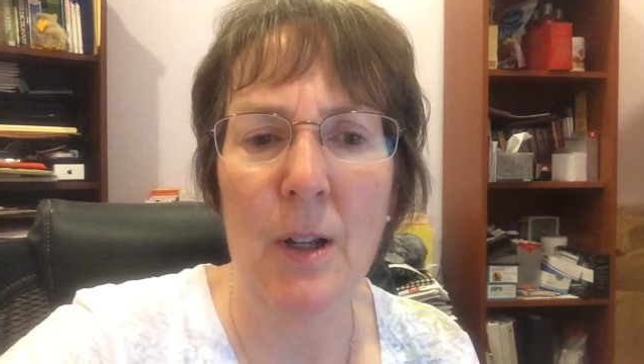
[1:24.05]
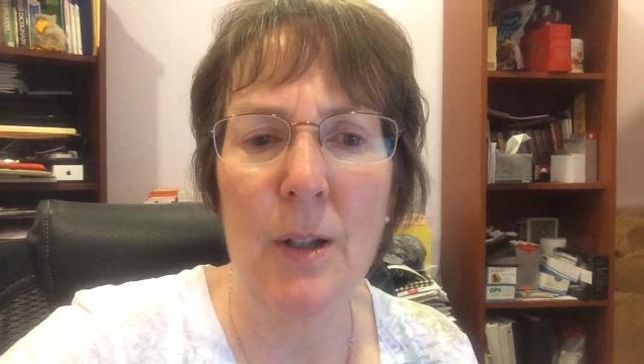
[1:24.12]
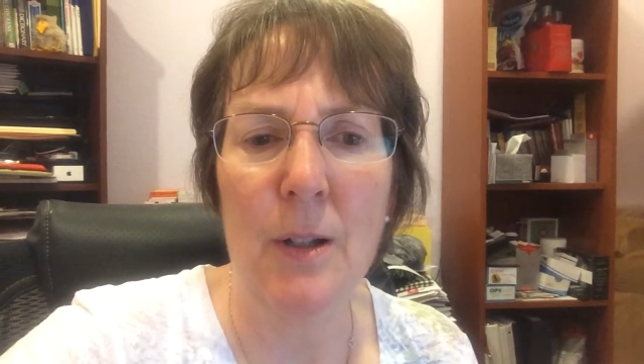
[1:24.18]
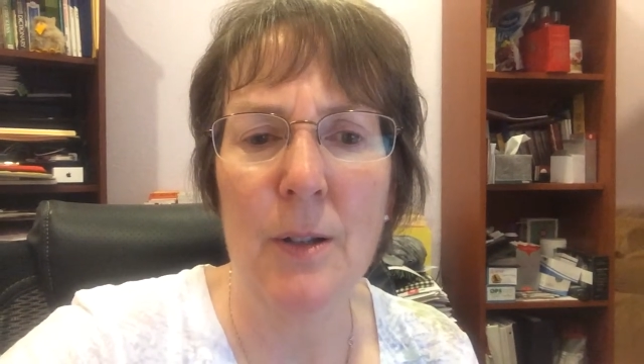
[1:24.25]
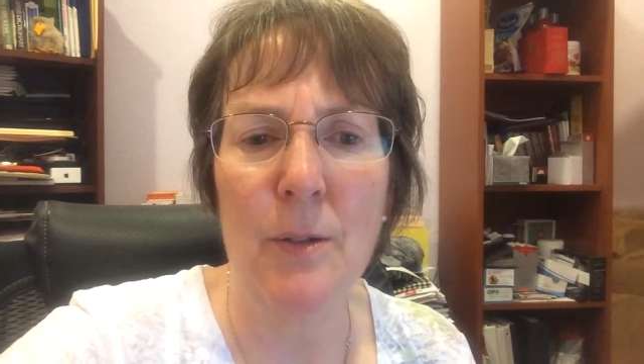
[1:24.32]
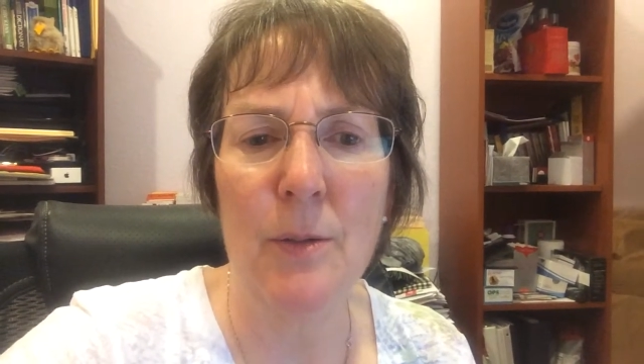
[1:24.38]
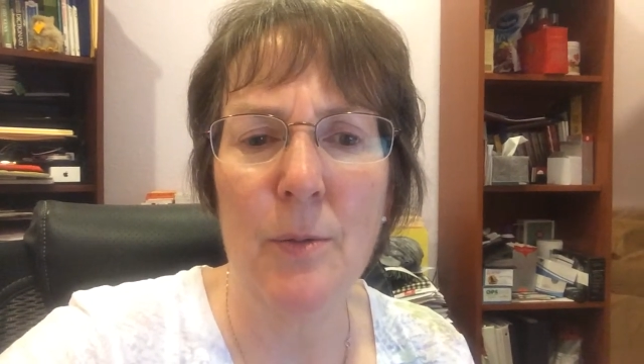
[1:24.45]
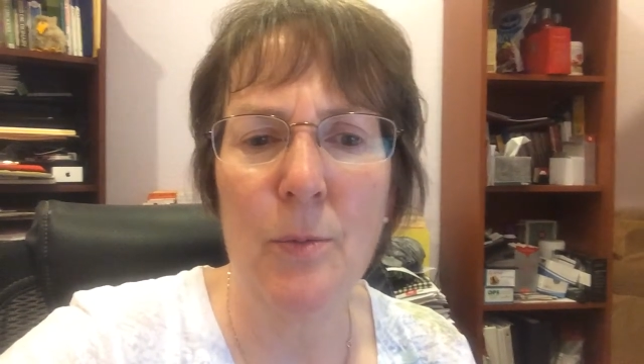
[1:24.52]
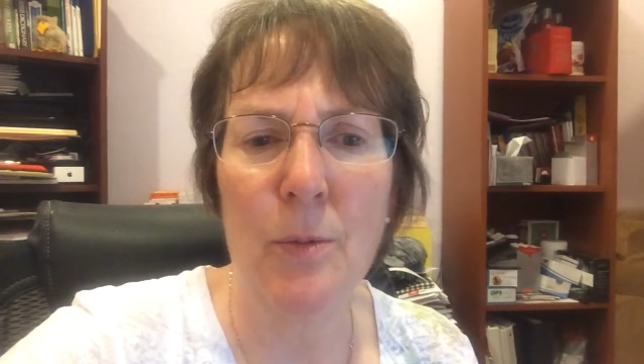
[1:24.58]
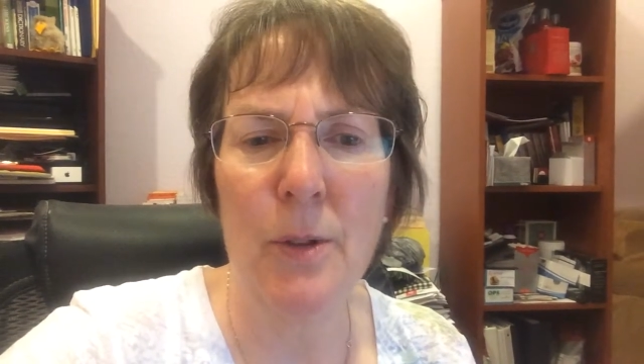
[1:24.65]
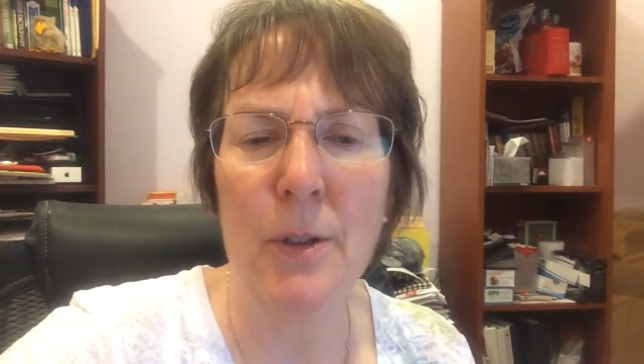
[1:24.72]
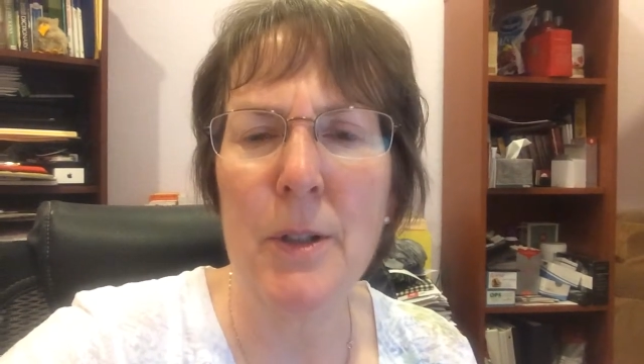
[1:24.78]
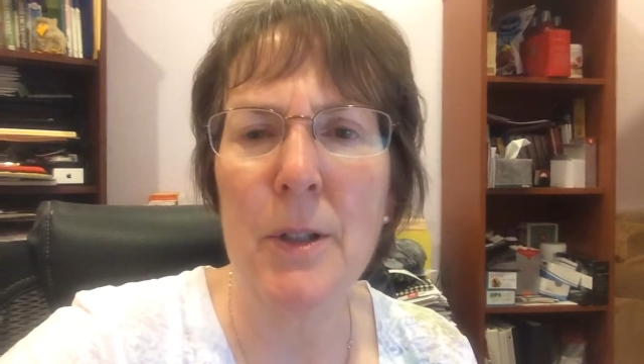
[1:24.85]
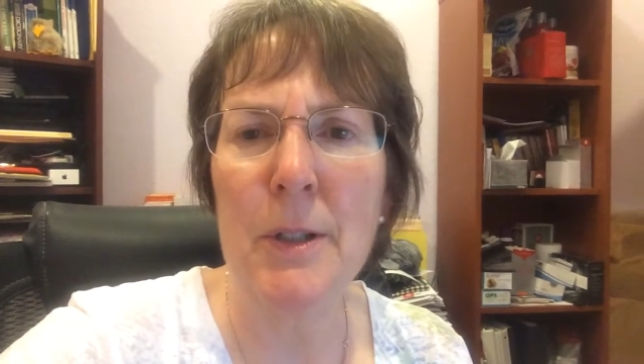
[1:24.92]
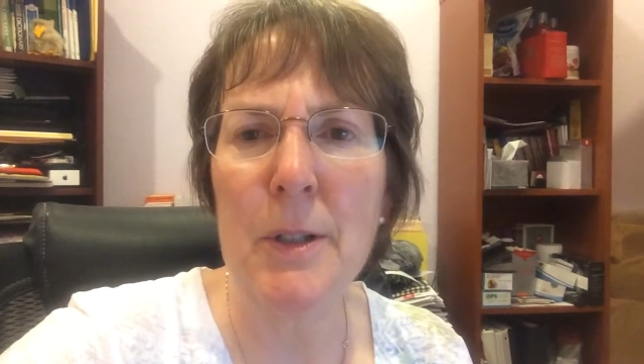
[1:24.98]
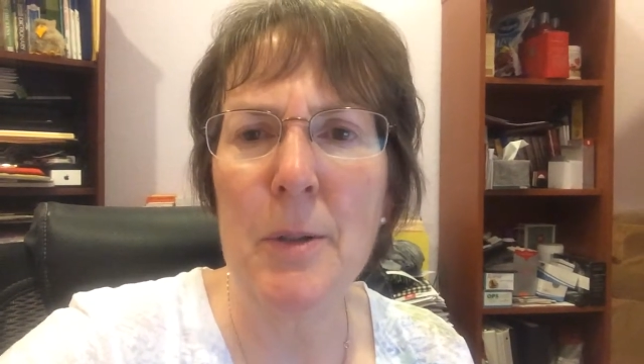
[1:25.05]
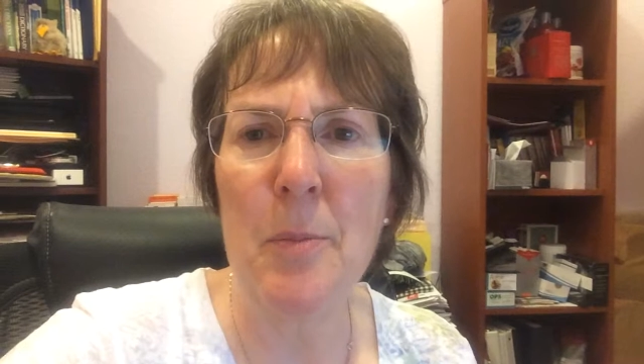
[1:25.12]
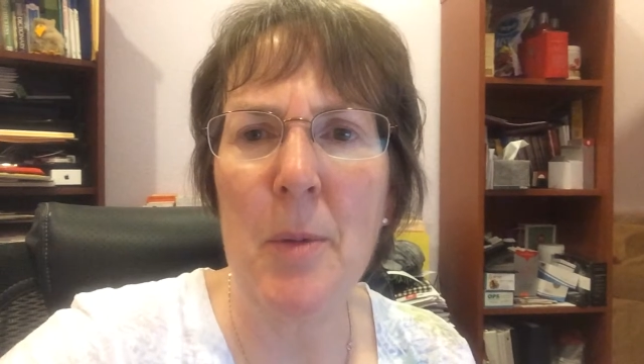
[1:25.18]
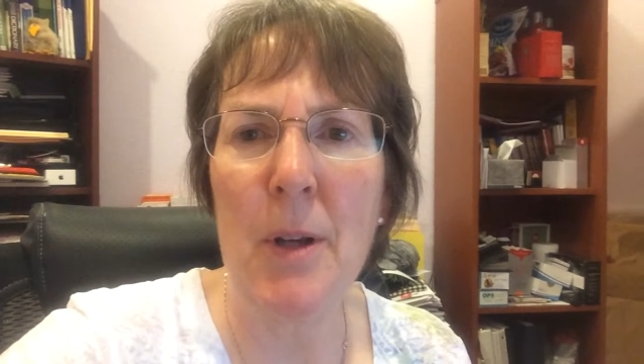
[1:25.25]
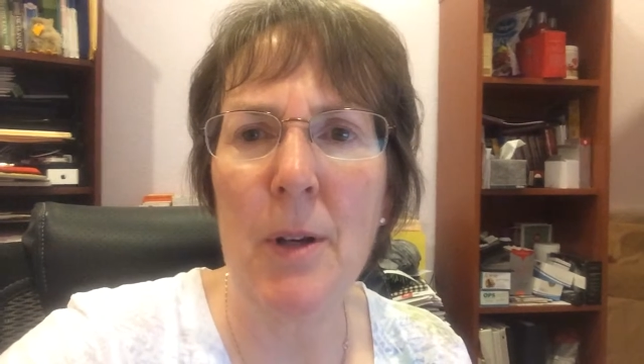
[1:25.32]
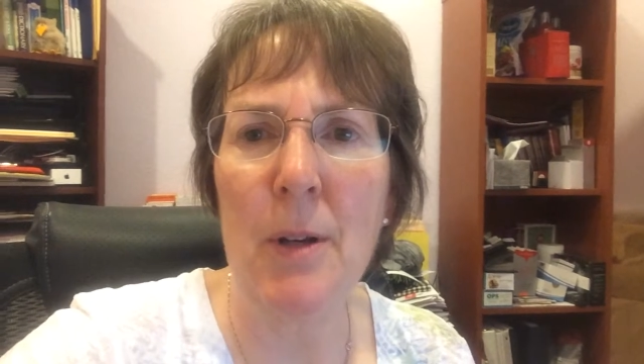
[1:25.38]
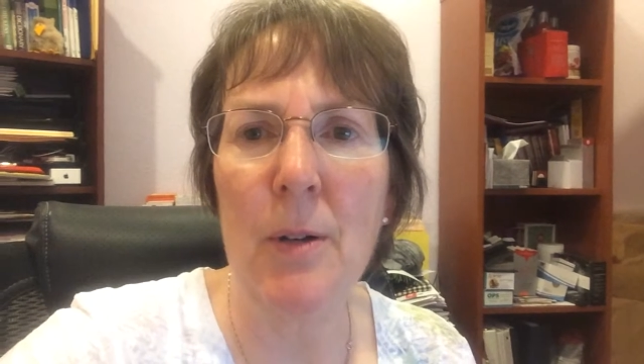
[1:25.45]
uh, worse than it's
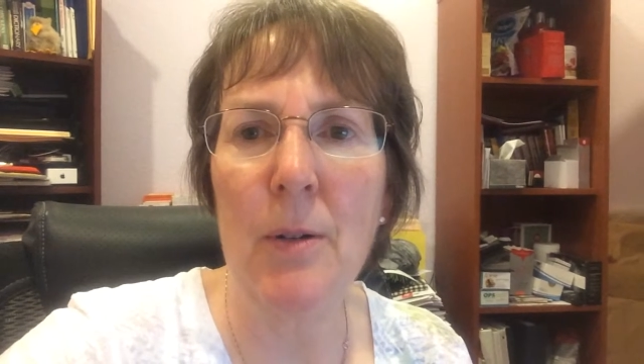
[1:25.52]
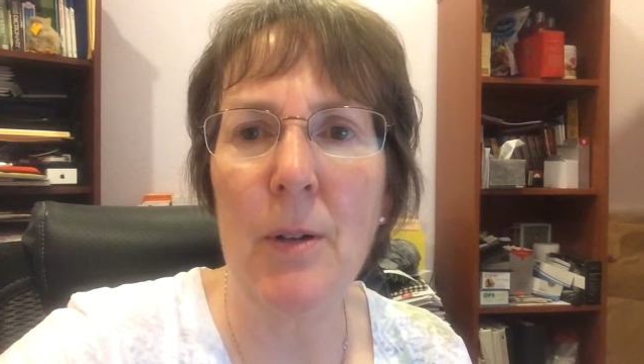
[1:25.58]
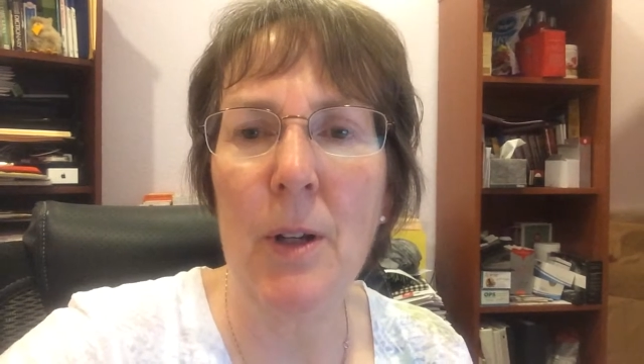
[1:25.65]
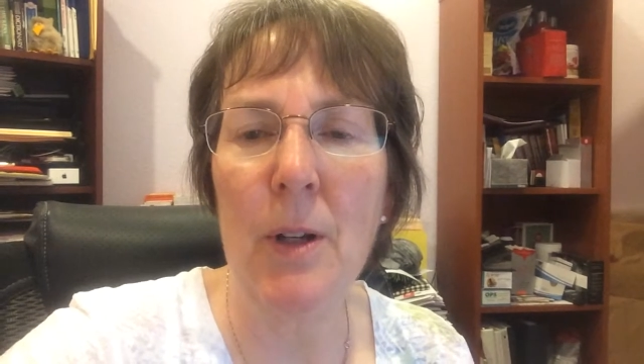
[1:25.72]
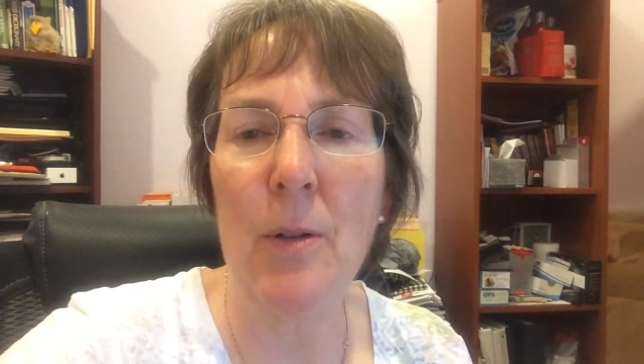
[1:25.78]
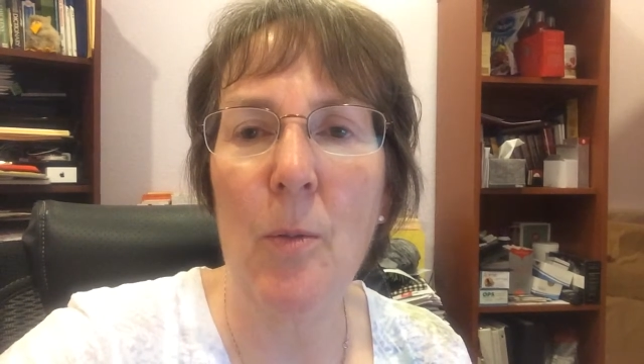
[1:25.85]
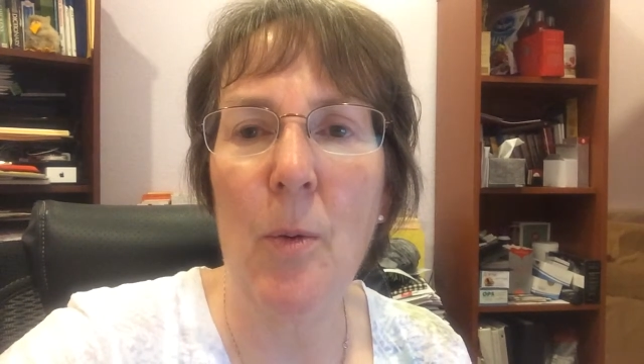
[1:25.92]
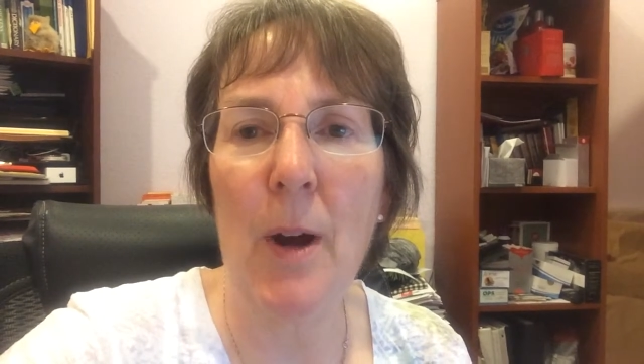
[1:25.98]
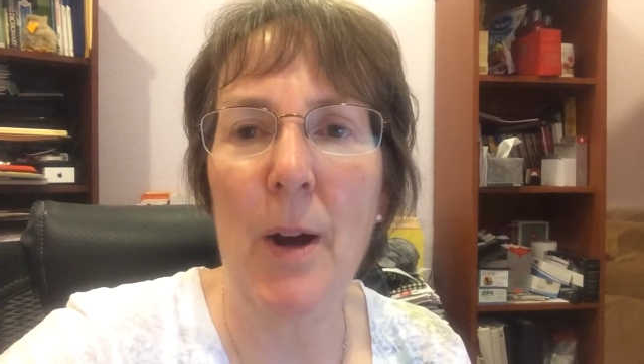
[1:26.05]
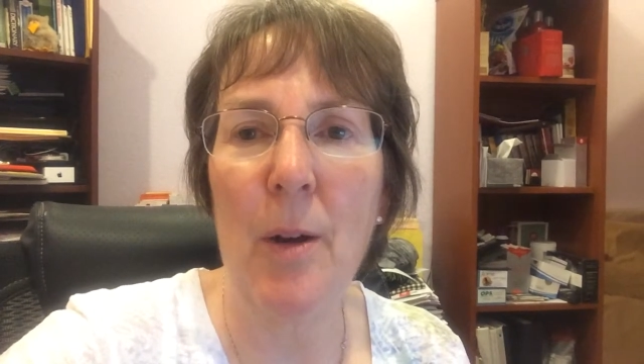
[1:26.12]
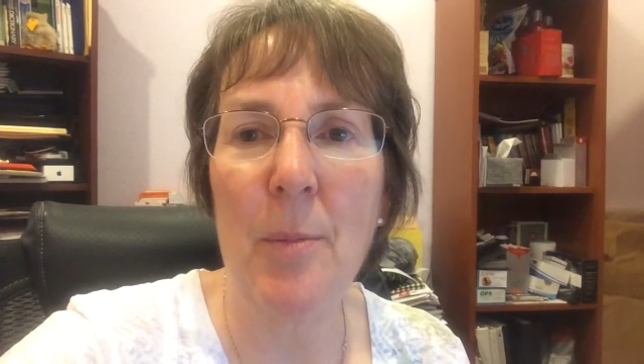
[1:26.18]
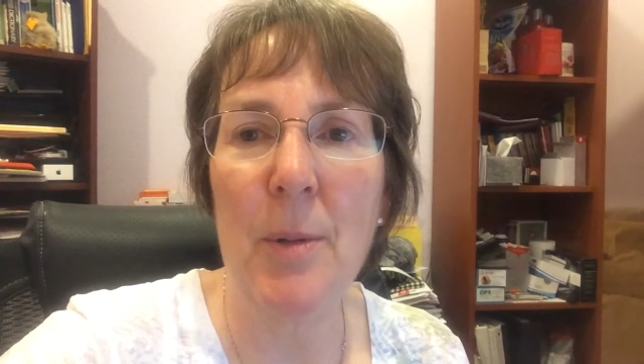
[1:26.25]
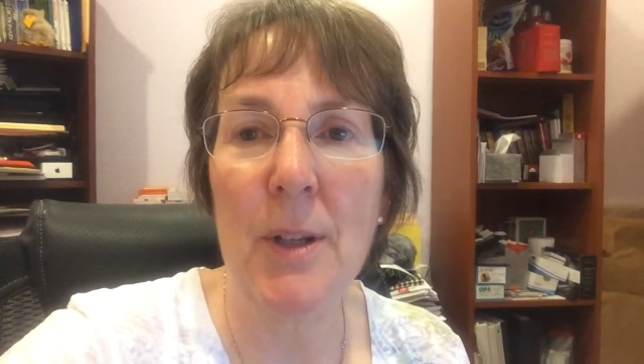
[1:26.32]
been in, in, a while.